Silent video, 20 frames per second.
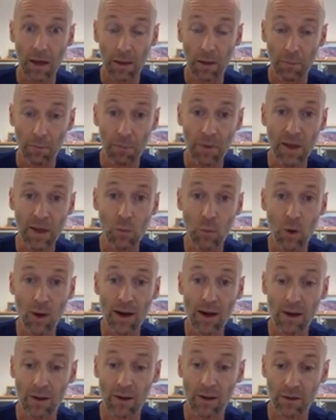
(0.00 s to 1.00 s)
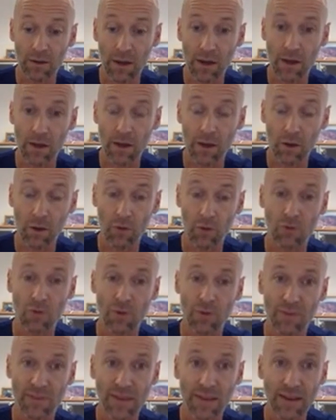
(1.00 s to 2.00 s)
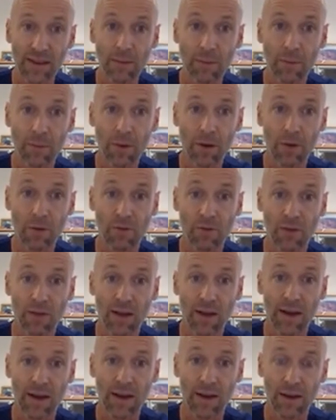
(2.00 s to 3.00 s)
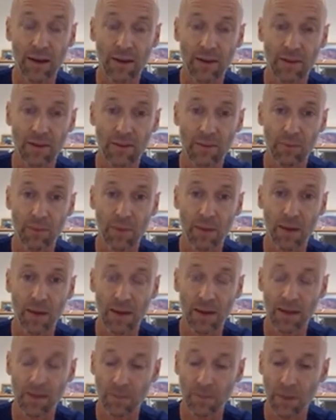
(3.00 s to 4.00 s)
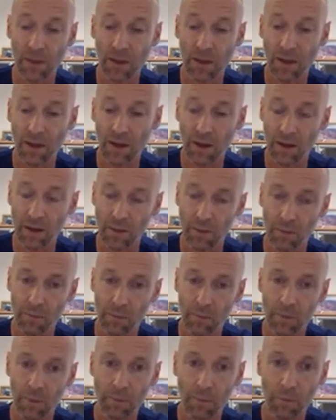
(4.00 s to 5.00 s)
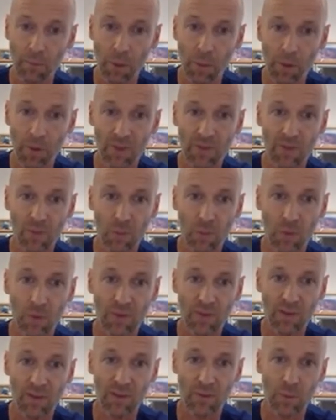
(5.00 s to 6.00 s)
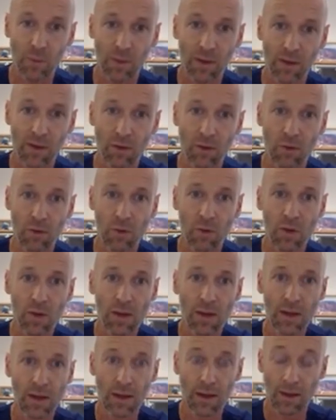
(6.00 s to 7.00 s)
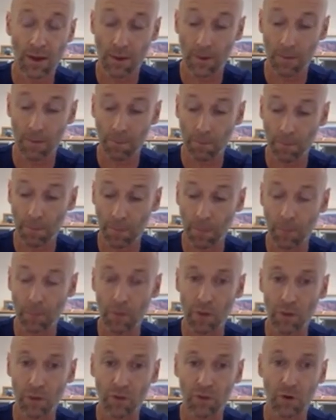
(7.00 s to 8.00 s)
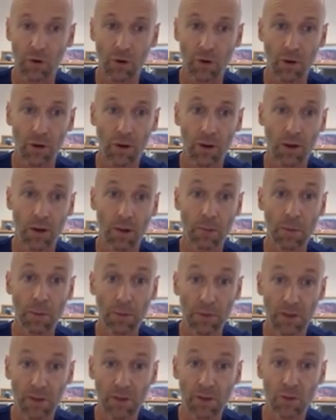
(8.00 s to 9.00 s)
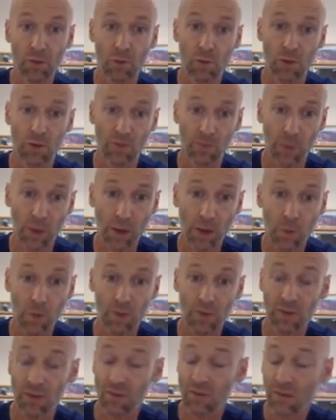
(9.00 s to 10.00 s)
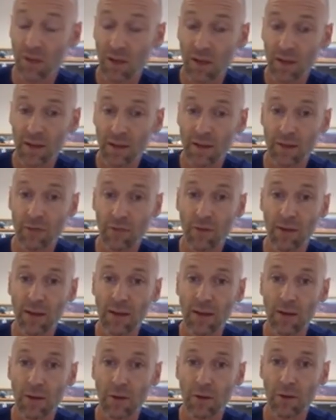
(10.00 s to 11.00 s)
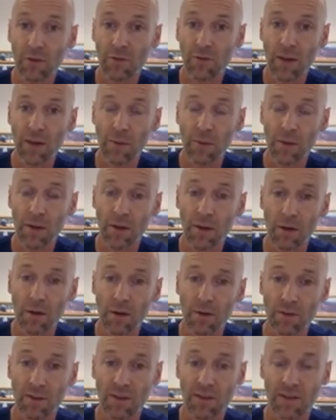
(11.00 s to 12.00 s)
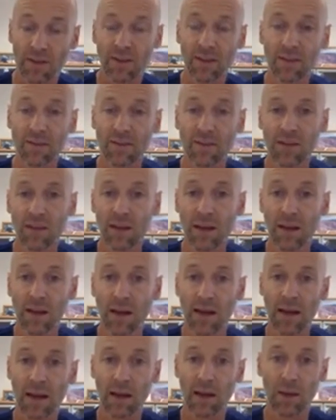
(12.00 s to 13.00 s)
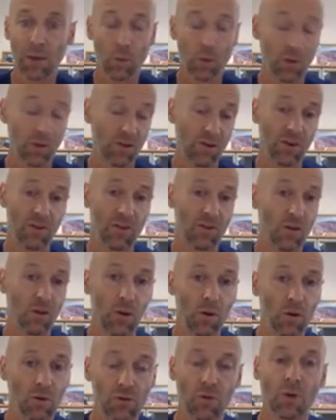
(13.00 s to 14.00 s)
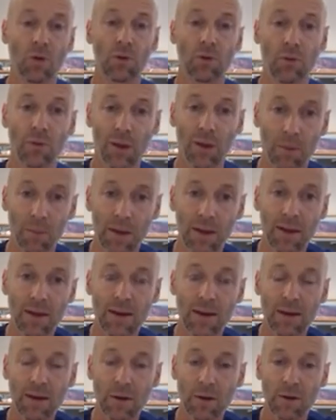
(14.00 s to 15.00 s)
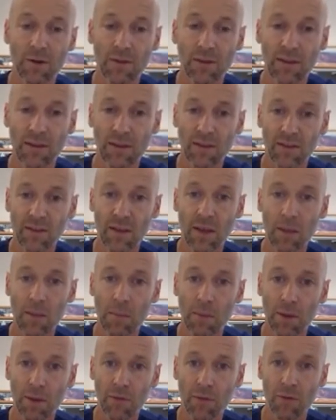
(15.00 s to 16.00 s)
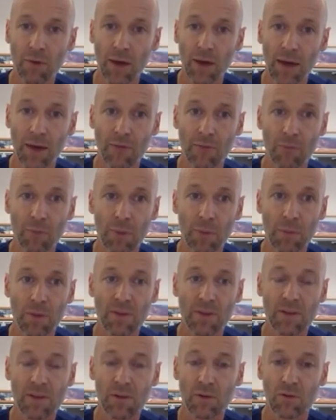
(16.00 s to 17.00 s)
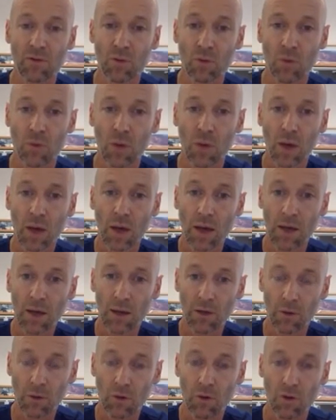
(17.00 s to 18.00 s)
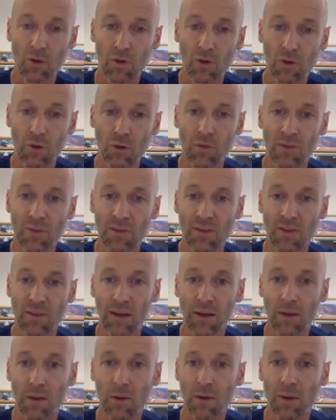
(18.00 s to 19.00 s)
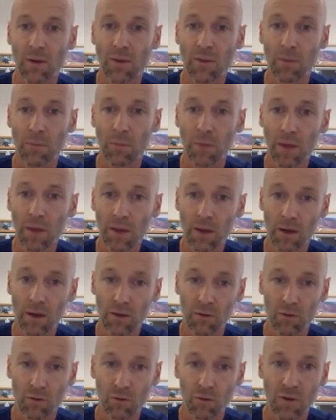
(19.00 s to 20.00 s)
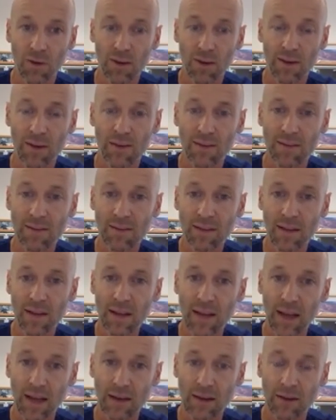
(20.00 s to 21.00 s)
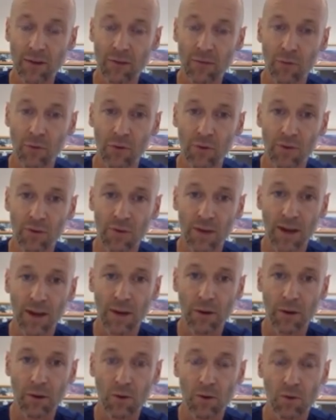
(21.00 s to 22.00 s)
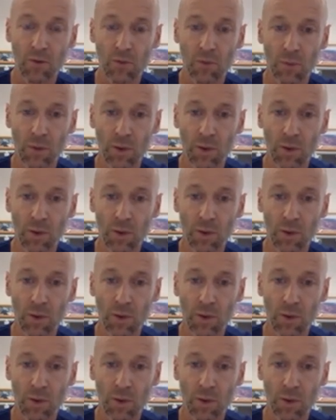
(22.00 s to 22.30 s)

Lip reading: Meanwhile, also a second part of the guidelines has been published, which is when you monitor PBTO2 as well, which is definitely not available in all settings and which is also not recommended in all settings. But if you have PBTO2, you could use this algorithm to treat this. And there's 4 scenarios.